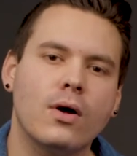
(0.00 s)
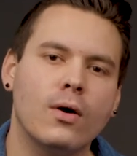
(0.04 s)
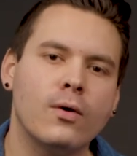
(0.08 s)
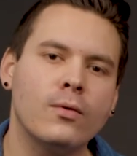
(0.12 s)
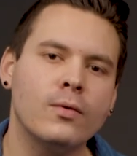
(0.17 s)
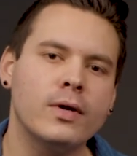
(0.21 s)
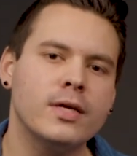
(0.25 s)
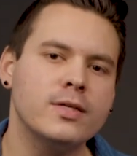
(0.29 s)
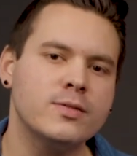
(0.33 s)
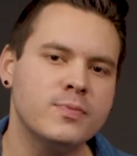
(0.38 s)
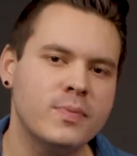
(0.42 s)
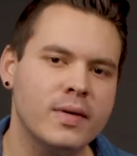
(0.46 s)

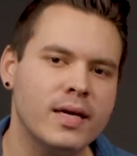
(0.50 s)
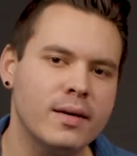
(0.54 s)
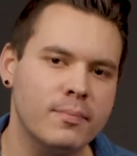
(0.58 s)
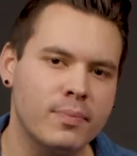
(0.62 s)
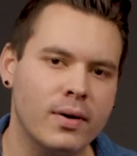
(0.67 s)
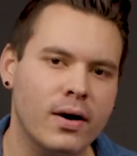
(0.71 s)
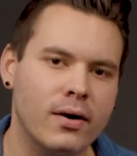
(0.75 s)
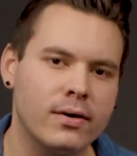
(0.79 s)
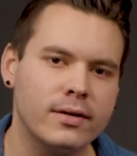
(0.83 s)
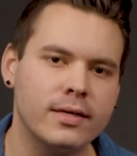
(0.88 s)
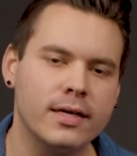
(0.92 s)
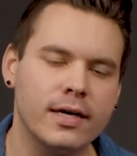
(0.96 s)
always be a
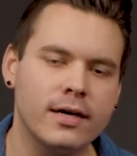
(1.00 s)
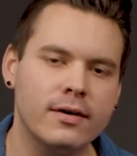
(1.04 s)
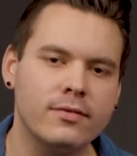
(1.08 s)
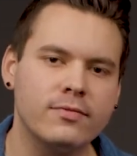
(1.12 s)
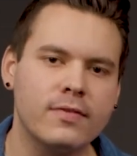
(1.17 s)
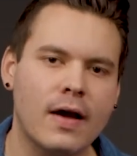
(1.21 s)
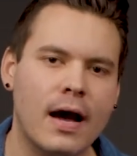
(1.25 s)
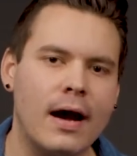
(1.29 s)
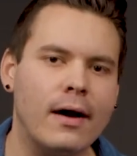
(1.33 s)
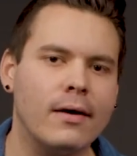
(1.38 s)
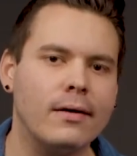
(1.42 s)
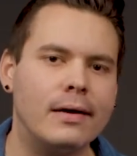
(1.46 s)
part
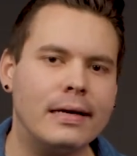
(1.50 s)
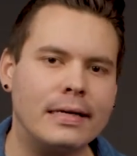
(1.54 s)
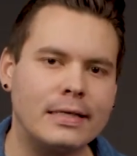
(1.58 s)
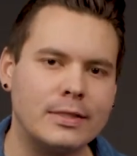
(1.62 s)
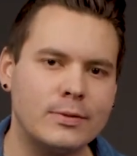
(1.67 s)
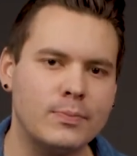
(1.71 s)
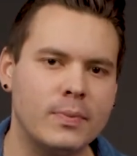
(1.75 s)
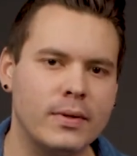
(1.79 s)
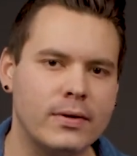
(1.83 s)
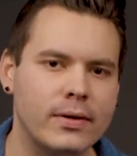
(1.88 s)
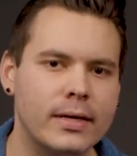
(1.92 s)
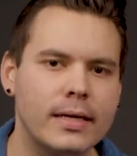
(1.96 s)
of our
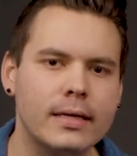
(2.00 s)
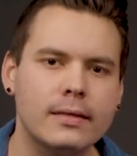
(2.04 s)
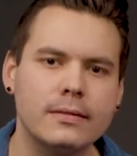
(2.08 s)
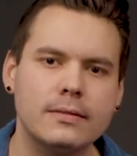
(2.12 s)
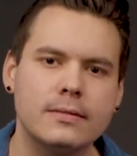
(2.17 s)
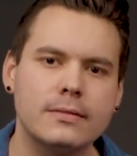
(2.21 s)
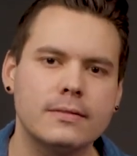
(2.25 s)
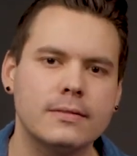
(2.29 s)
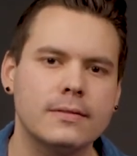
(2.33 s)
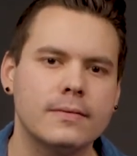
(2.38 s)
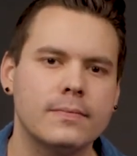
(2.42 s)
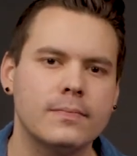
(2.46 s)

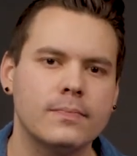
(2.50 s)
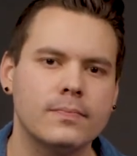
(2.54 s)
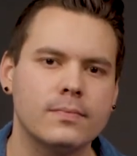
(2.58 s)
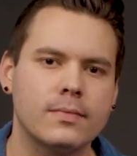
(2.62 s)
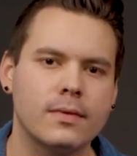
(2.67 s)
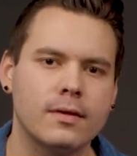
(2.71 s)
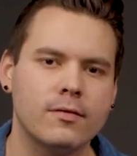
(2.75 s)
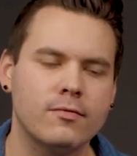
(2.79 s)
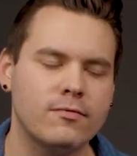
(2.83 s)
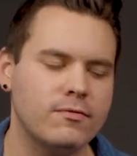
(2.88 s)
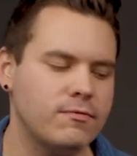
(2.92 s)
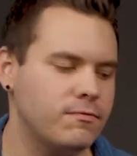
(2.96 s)
experience.
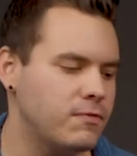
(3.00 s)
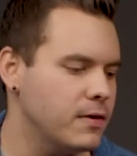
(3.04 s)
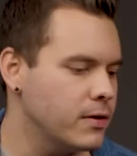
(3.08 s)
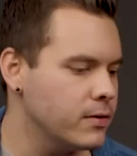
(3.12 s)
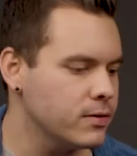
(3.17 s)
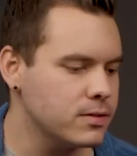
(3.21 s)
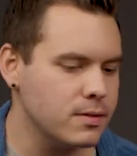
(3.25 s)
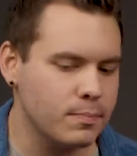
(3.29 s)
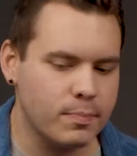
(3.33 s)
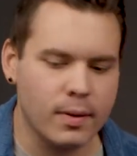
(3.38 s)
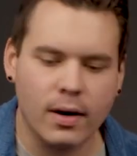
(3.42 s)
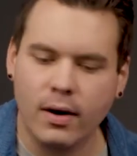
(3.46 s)
Fear
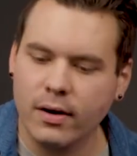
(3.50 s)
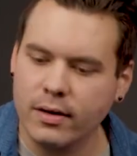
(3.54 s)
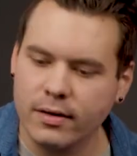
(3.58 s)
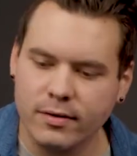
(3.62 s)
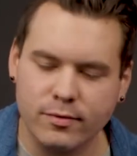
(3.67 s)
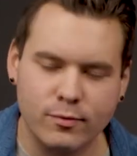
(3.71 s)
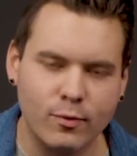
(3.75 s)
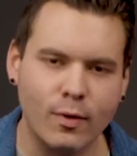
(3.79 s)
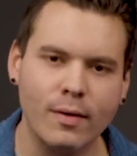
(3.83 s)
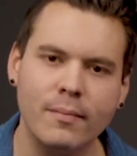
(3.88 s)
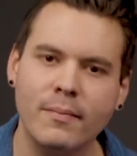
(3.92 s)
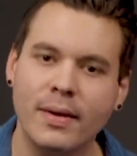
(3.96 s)
is a part
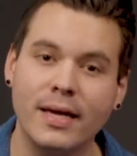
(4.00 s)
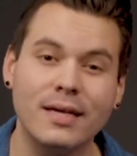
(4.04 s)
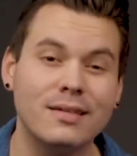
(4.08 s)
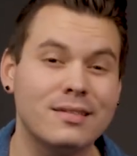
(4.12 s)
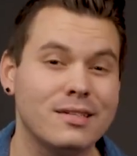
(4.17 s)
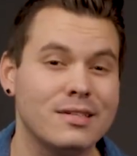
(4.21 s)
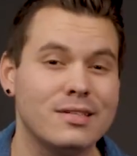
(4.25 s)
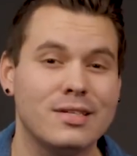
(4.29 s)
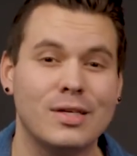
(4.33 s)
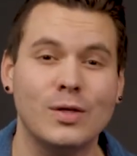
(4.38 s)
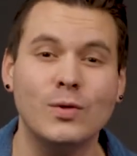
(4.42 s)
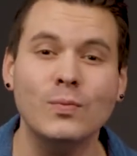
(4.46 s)
of what makes
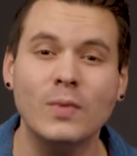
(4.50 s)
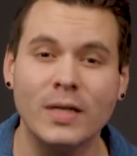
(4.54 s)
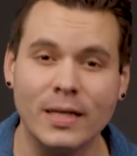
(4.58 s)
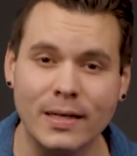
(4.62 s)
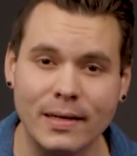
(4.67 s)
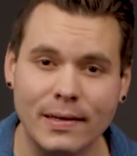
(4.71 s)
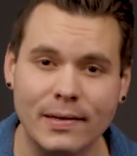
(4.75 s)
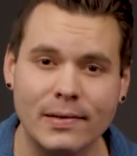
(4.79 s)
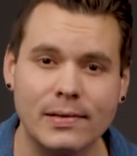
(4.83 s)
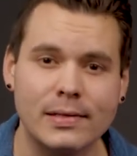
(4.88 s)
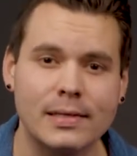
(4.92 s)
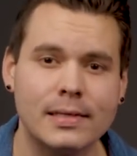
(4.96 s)
us
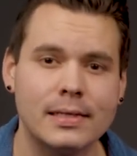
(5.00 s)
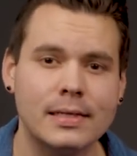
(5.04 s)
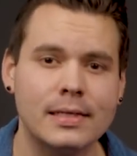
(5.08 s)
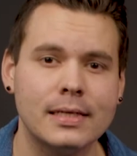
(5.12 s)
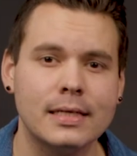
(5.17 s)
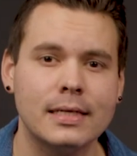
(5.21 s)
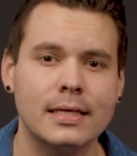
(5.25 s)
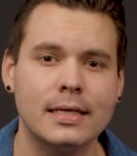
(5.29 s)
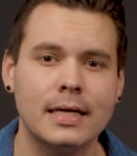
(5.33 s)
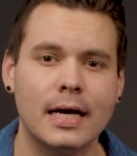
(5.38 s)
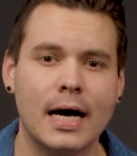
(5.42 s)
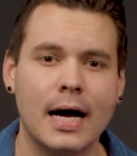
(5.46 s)
human.
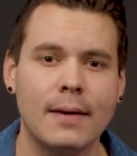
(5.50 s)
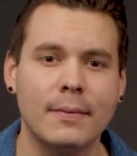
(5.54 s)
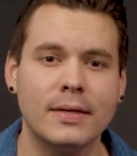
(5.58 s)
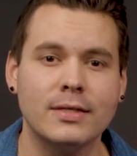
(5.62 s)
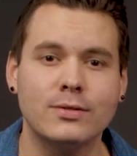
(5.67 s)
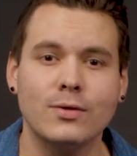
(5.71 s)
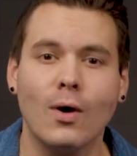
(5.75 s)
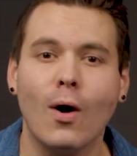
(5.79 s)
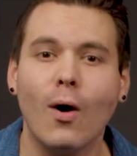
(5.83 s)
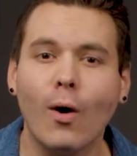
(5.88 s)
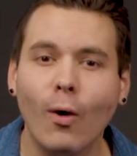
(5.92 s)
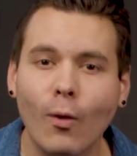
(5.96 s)

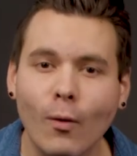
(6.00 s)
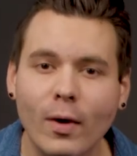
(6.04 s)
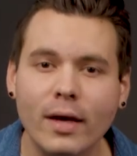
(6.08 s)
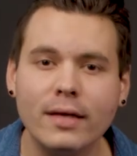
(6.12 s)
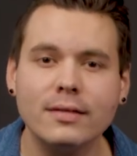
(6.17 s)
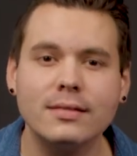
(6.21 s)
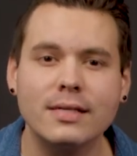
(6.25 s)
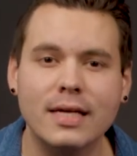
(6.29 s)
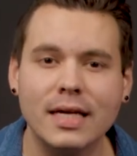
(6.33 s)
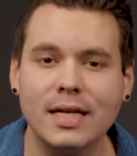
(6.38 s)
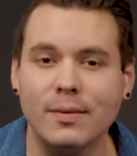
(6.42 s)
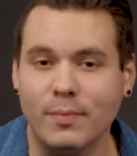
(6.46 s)
It's
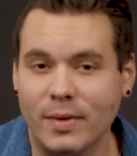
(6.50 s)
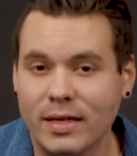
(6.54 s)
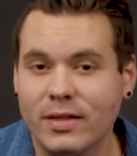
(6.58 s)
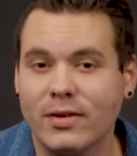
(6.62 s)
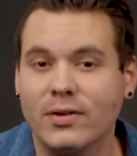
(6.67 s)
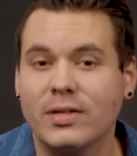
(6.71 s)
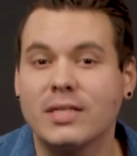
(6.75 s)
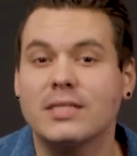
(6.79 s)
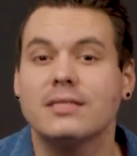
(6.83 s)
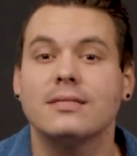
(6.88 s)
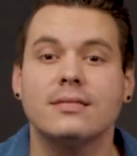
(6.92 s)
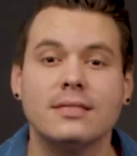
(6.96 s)
always going to be
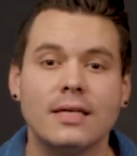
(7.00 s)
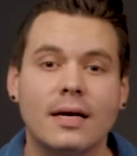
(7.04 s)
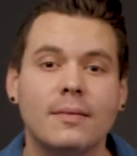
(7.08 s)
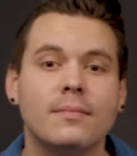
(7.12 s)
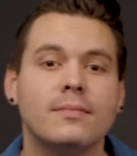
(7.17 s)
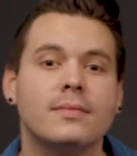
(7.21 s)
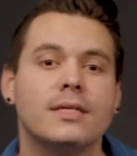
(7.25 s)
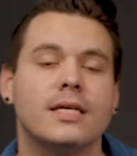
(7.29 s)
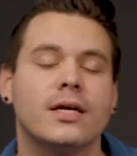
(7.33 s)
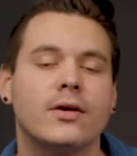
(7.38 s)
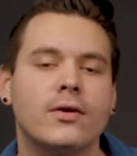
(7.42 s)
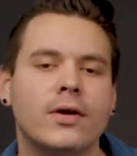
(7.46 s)
there to
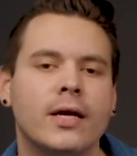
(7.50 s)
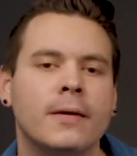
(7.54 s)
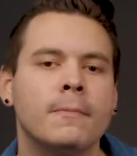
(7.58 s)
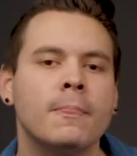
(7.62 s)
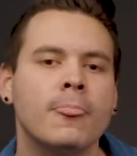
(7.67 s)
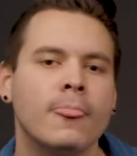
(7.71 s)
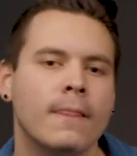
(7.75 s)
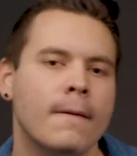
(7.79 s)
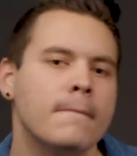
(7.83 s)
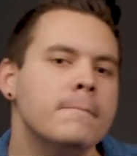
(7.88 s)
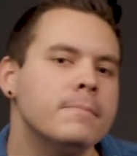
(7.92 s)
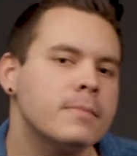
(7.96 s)
some degree.
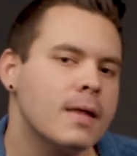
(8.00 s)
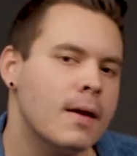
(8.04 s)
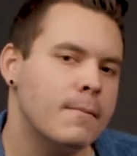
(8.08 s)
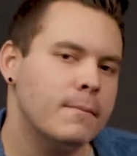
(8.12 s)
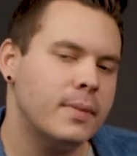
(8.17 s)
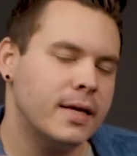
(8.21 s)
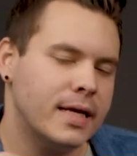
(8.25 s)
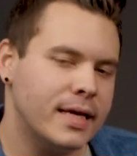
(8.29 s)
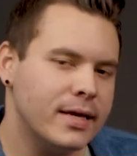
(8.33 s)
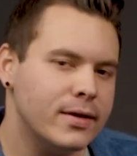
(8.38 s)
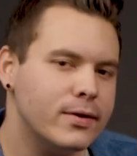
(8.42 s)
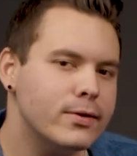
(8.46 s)

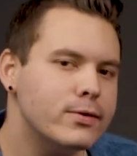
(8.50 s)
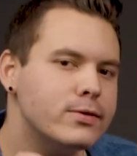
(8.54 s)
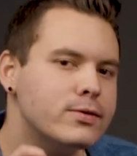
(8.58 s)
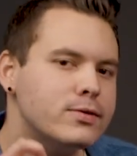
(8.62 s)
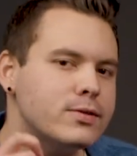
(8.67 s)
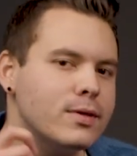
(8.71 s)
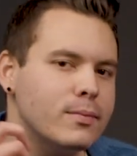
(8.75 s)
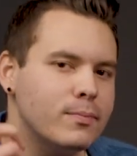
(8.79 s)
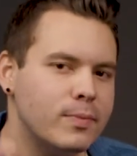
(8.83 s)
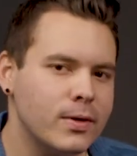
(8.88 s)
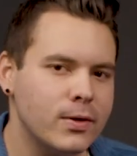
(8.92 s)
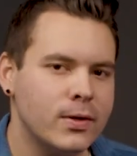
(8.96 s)
But
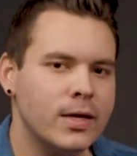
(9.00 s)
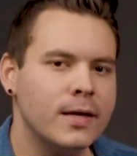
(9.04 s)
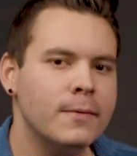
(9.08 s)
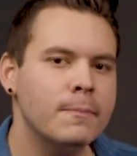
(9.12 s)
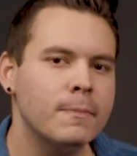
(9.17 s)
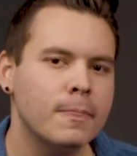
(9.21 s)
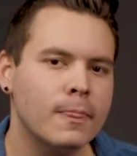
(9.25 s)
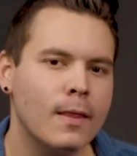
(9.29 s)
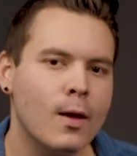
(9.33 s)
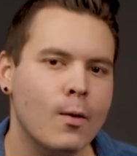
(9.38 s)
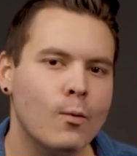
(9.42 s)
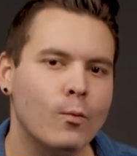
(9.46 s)
here's the beauty.
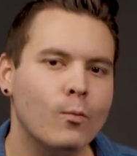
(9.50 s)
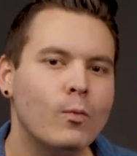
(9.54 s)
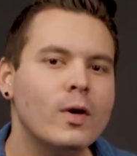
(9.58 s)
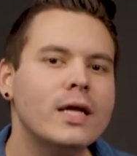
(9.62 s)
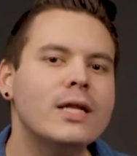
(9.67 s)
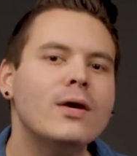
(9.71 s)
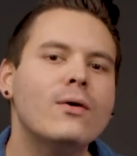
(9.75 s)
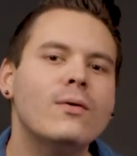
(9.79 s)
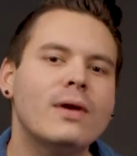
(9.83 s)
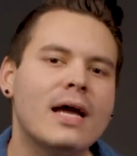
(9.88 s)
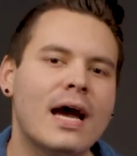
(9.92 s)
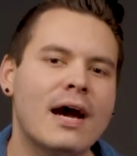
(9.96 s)
We
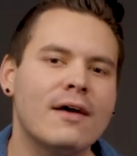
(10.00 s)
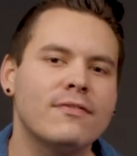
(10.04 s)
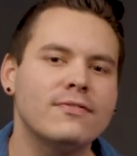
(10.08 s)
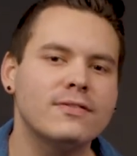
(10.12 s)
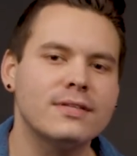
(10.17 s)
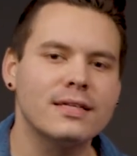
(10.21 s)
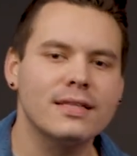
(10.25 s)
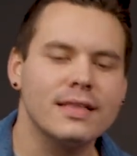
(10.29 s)
don't have to